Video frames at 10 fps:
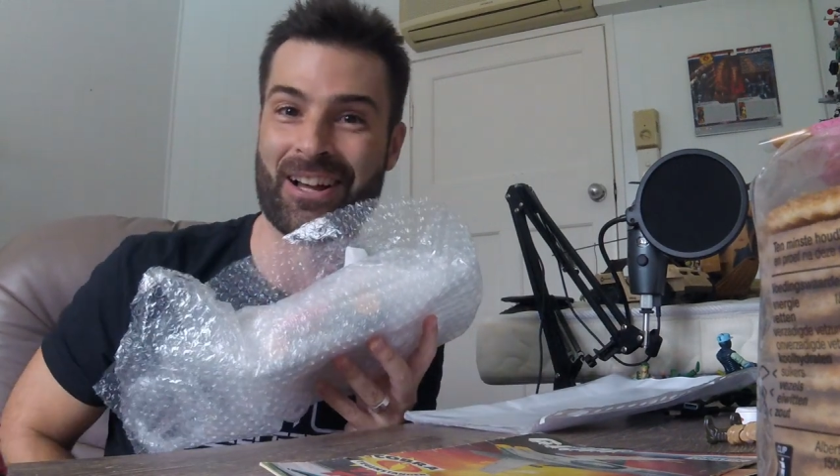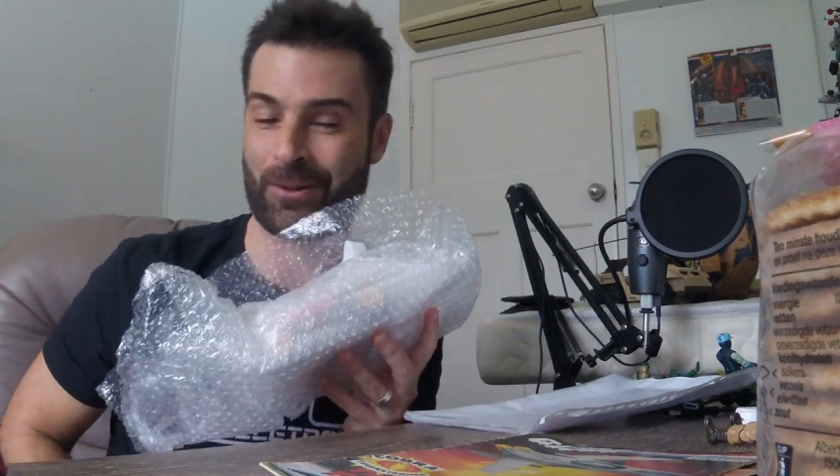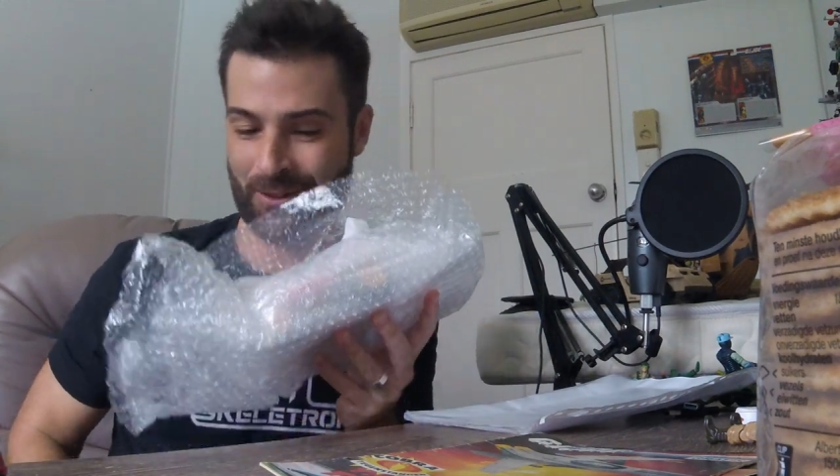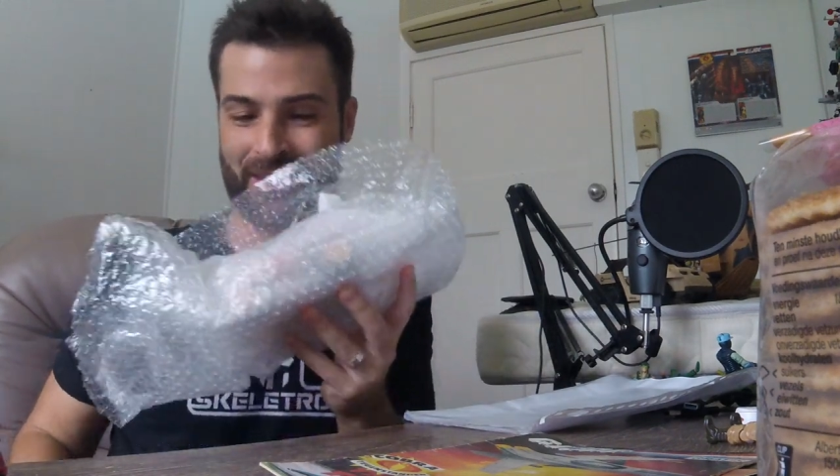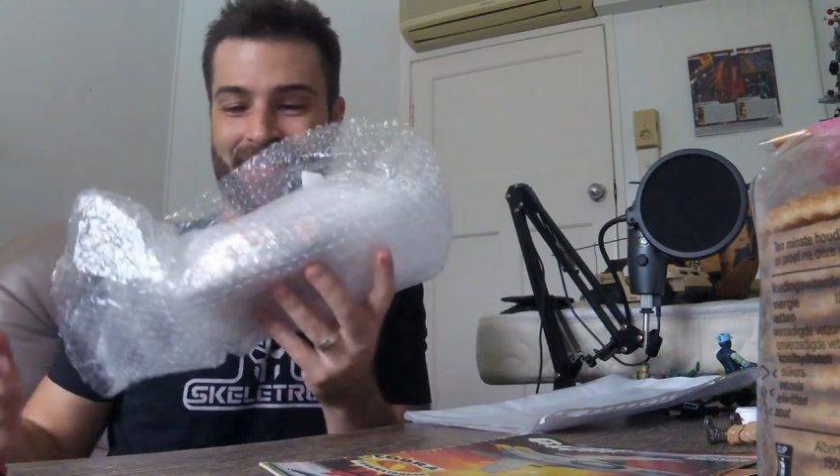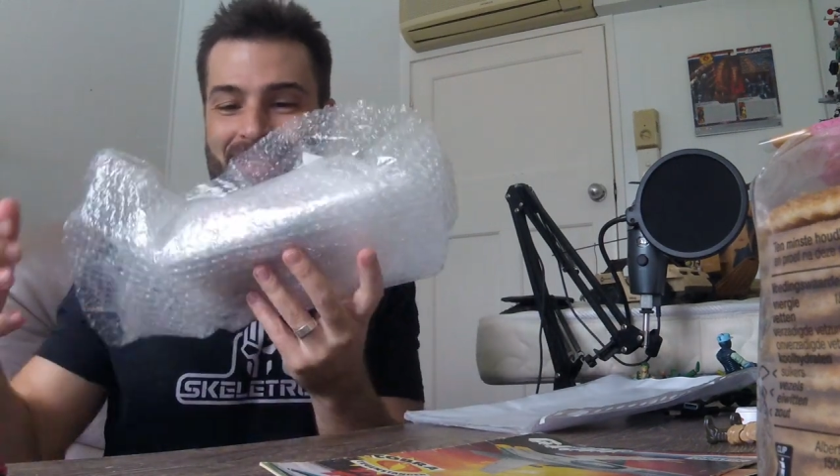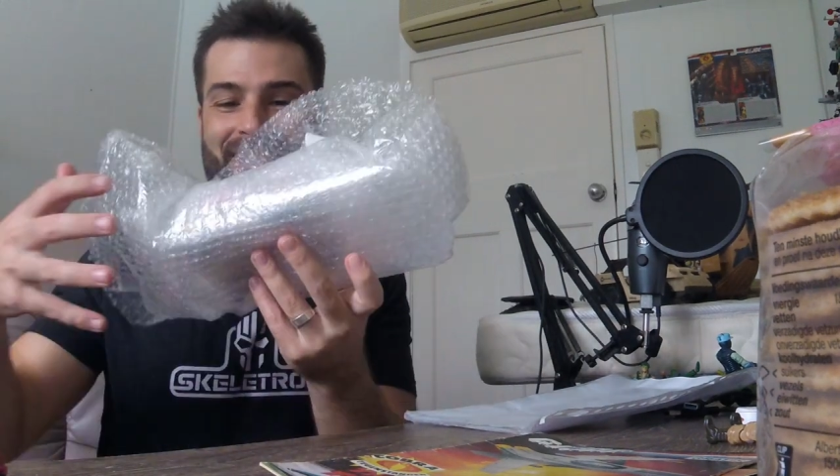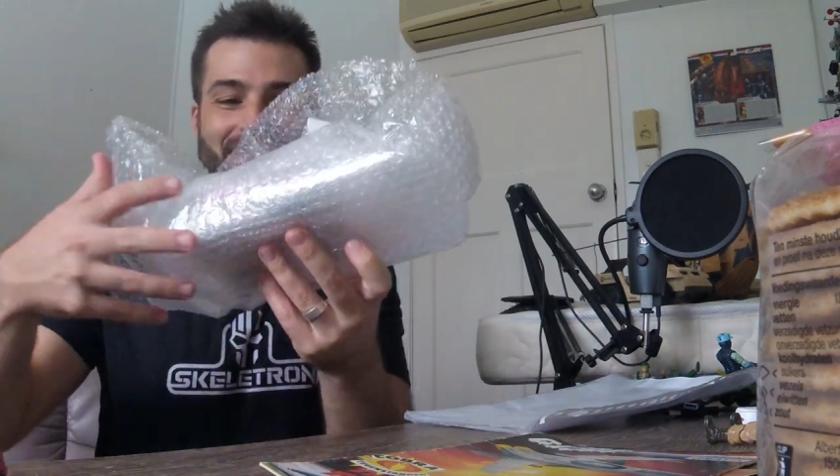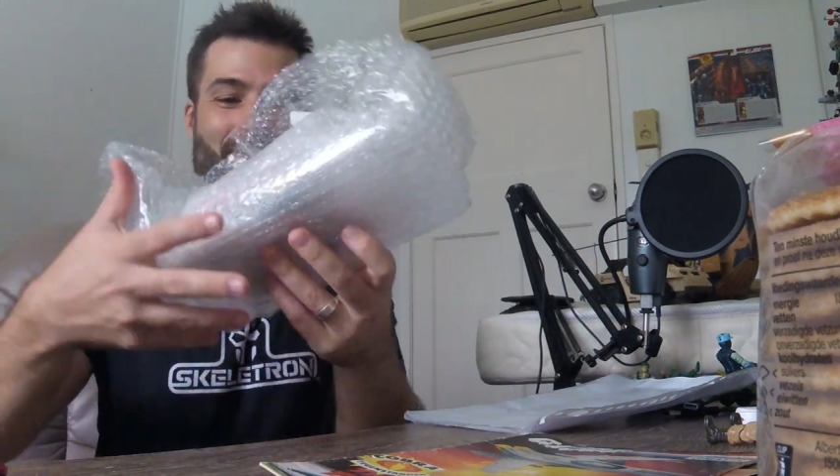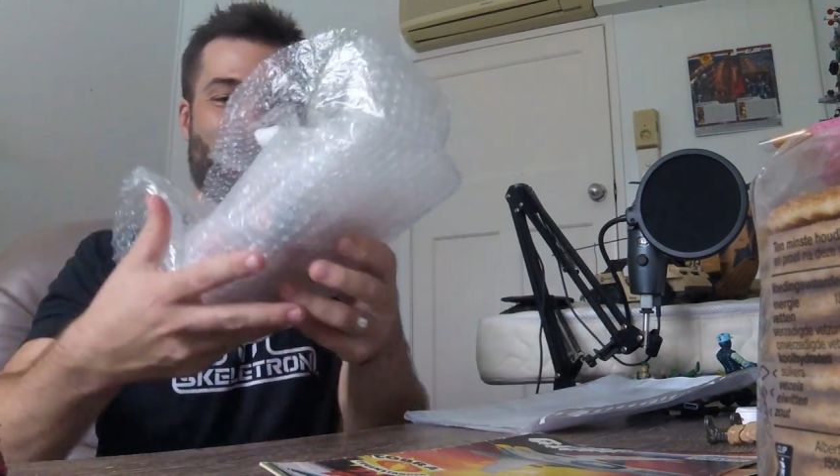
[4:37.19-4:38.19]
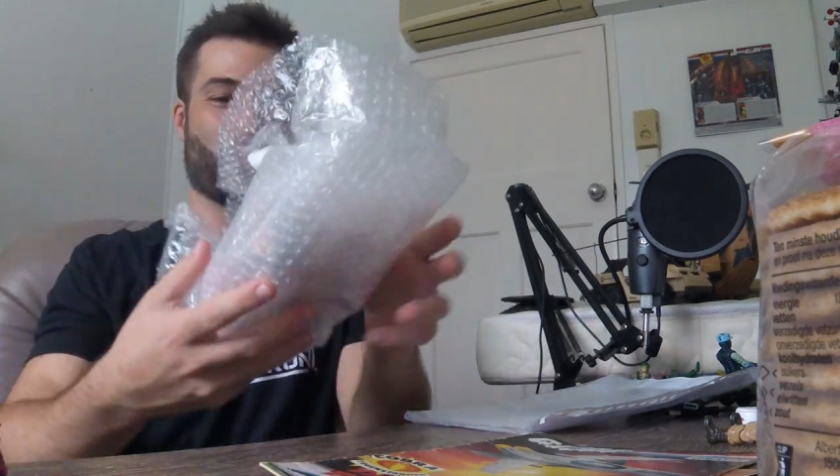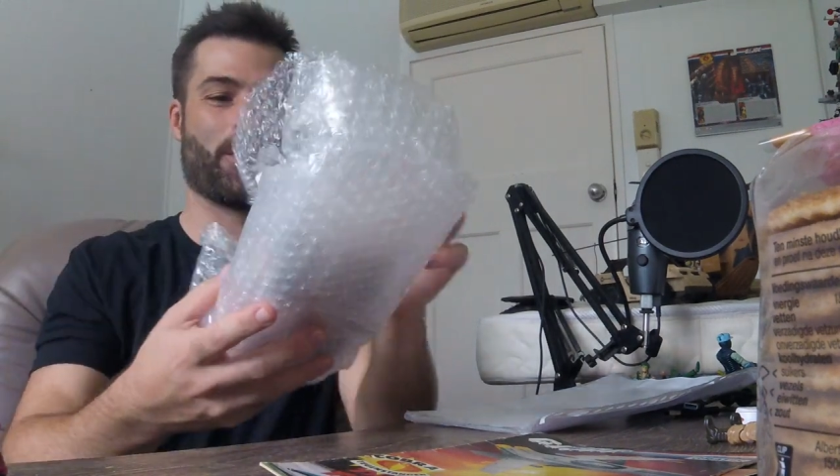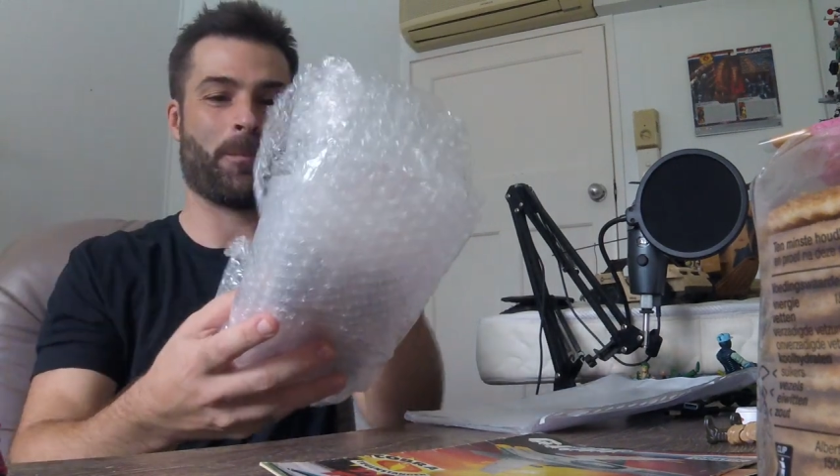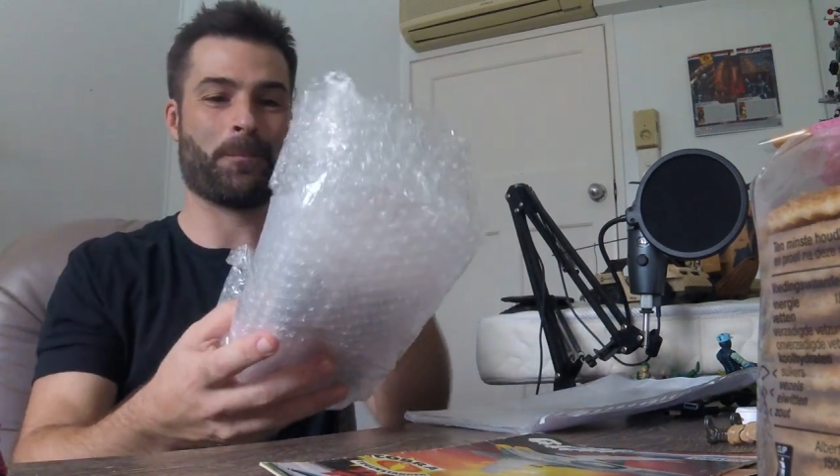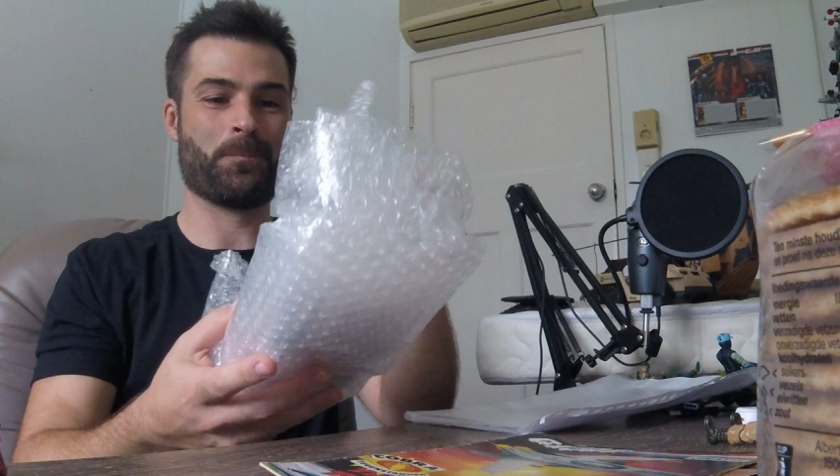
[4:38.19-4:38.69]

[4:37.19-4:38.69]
out there, dear viewer.